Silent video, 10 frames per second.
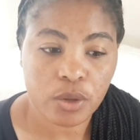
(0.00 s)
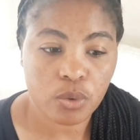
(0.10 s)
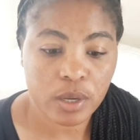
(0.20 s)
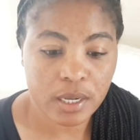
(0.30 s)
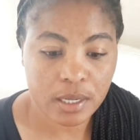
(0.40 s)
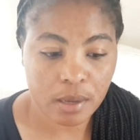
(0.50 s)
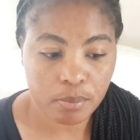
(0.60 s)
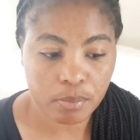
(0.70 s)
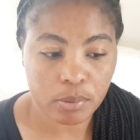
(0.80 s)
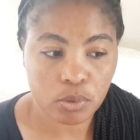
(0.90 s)
you end
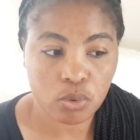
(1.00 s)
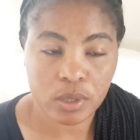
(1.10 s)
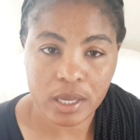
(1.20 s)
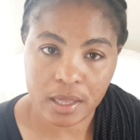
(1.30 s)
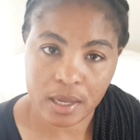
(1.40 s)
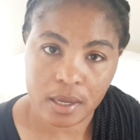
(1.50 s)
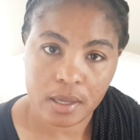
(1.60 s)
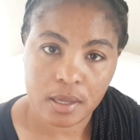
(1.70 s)
up together